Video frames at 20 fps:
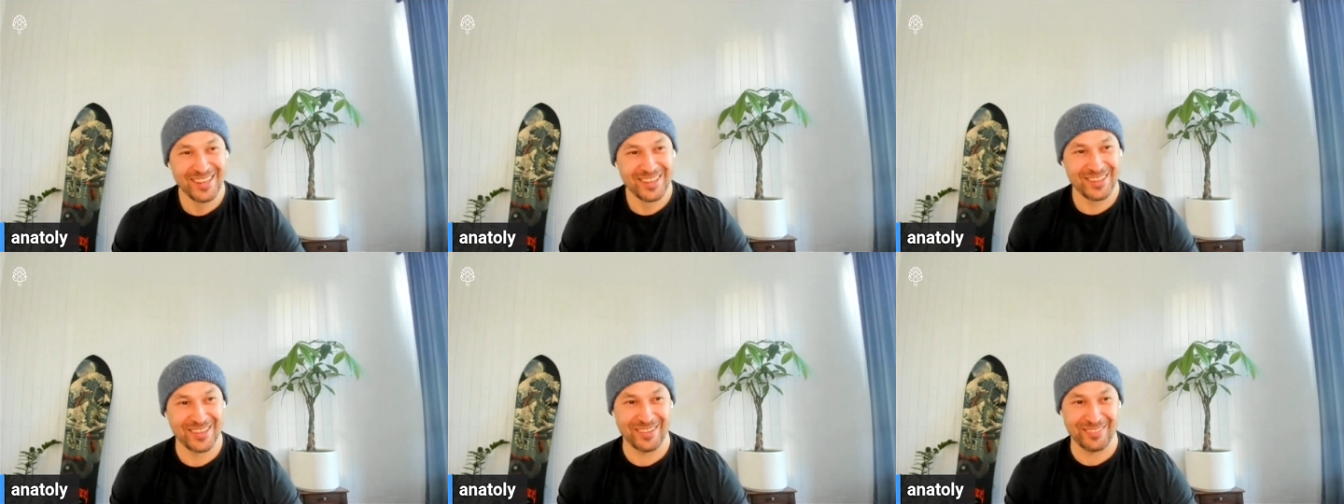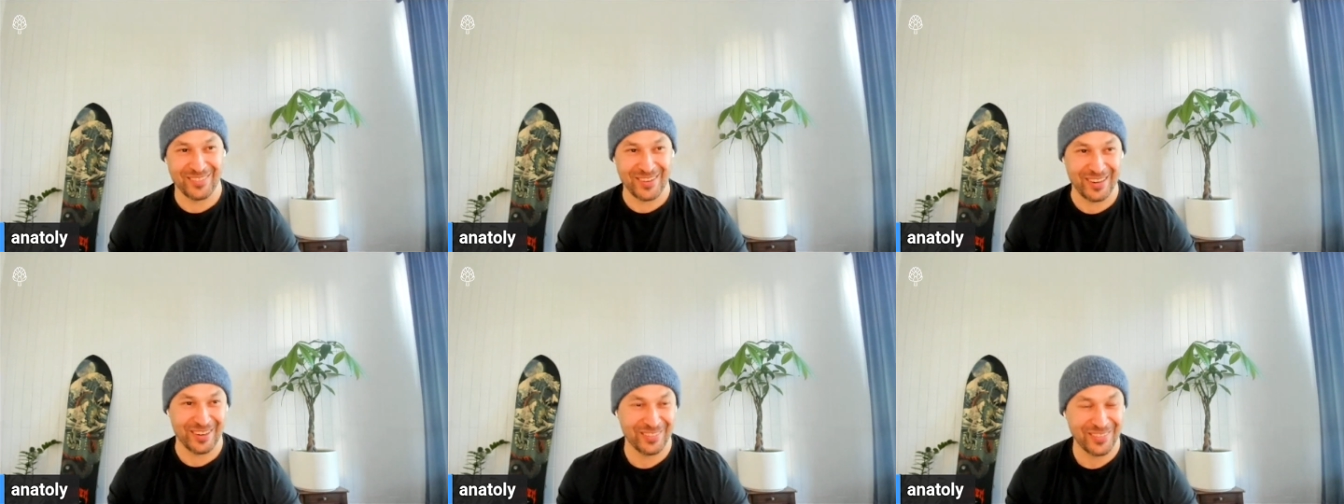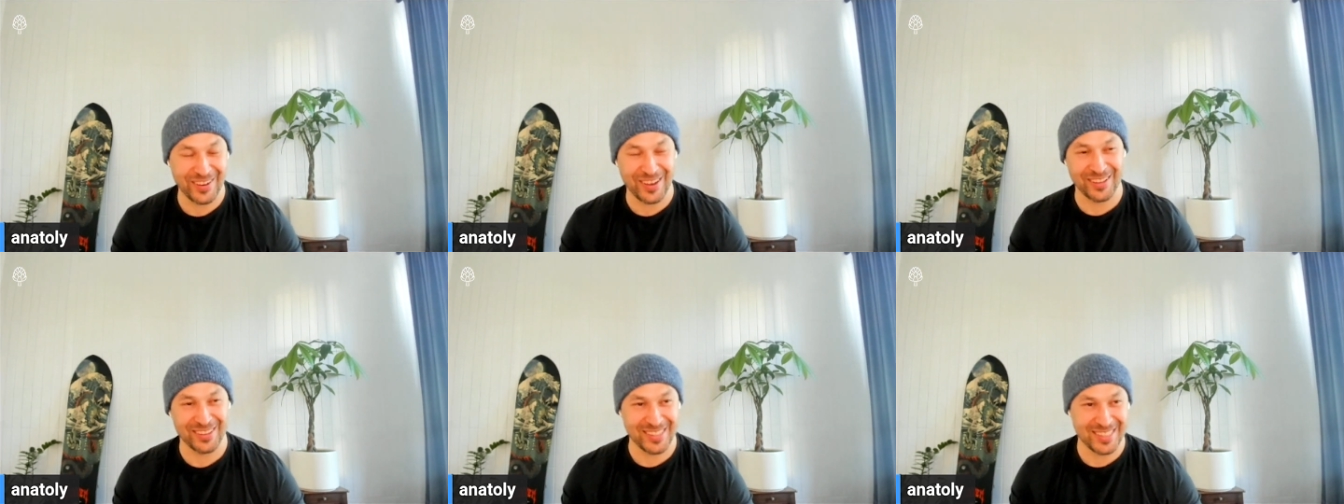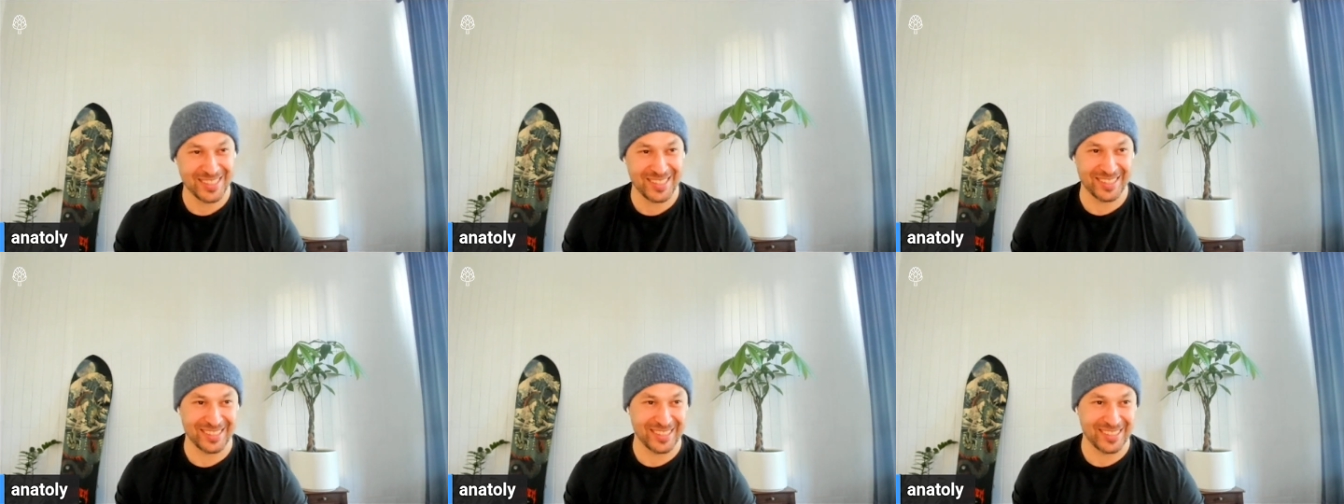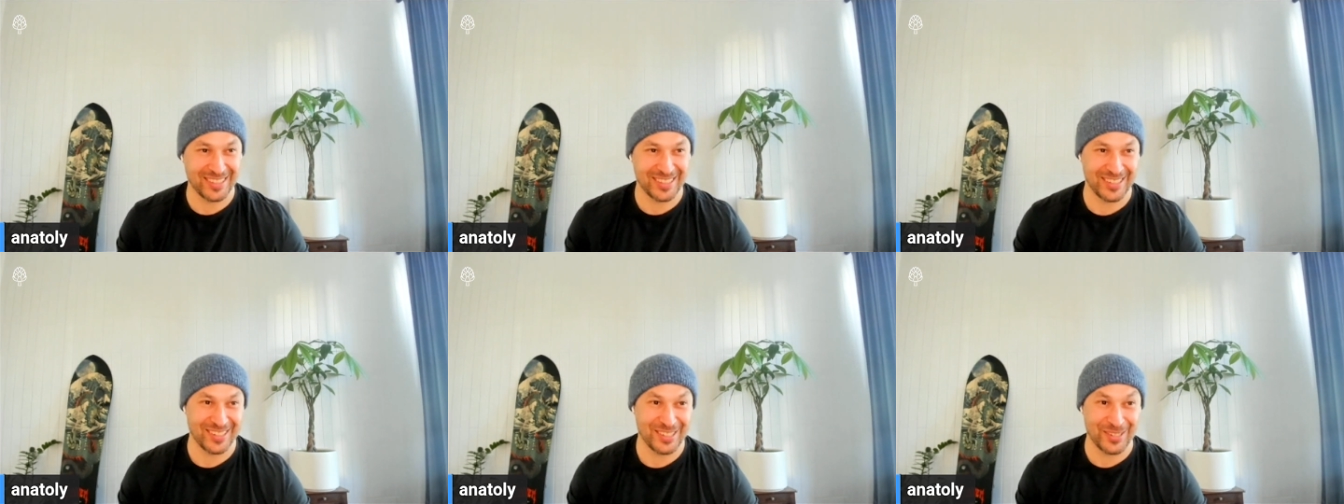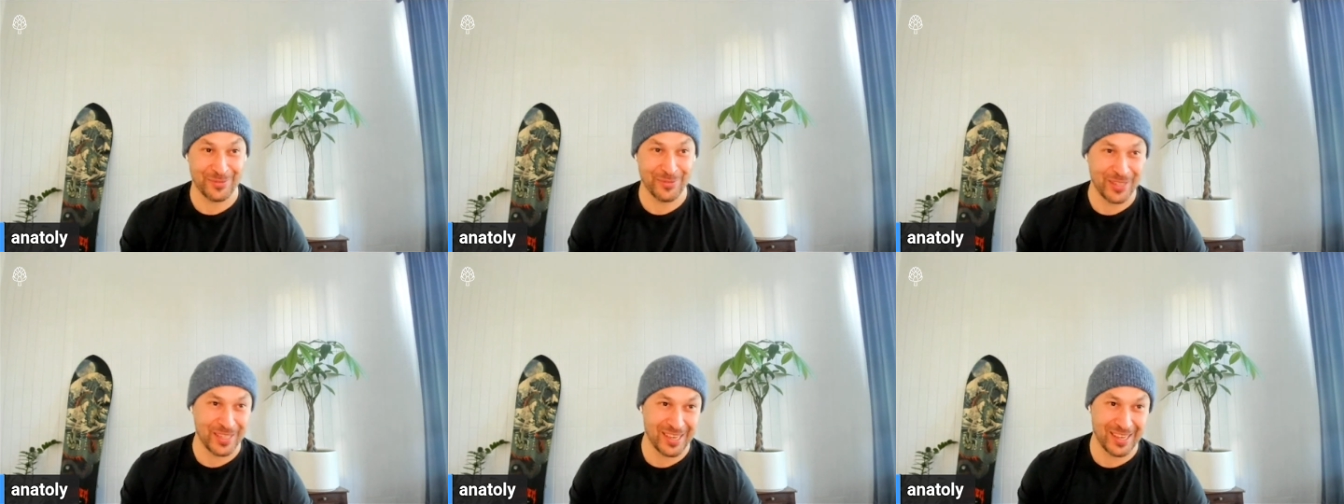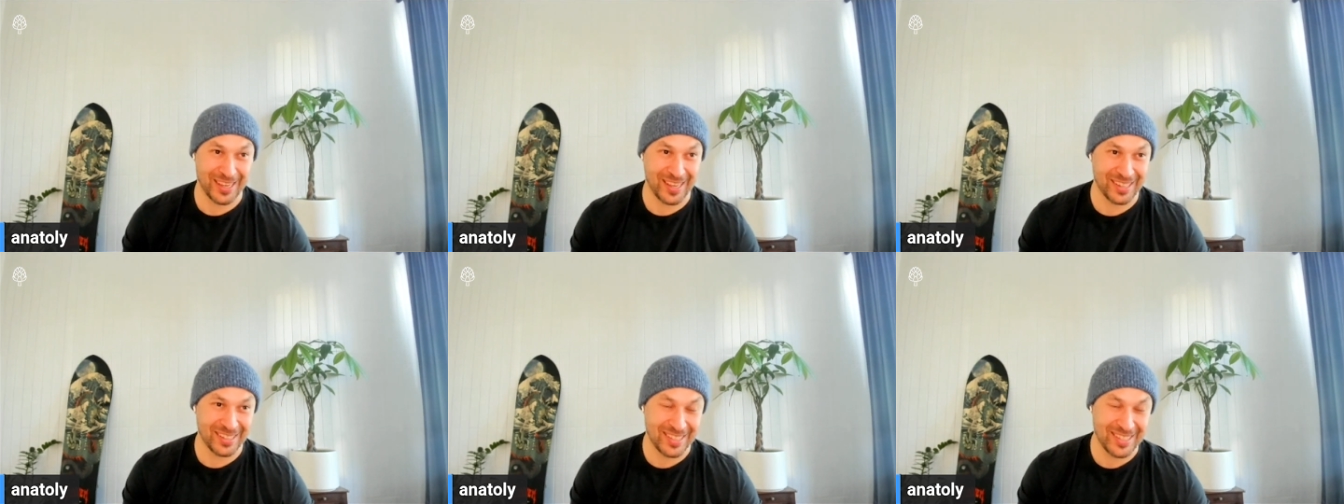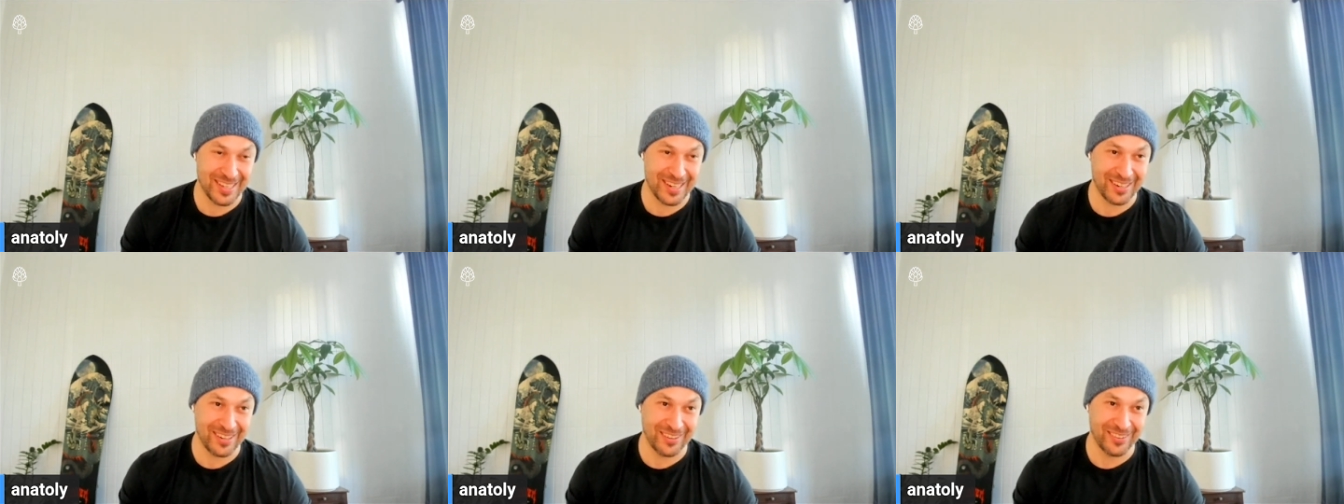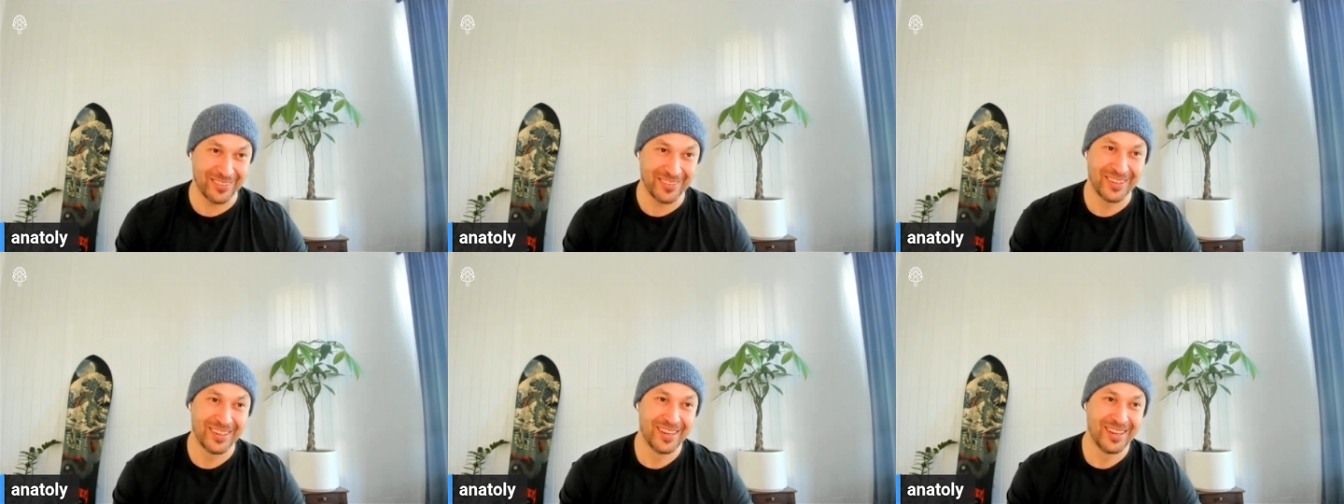Can verify all the signatures, and we can continue."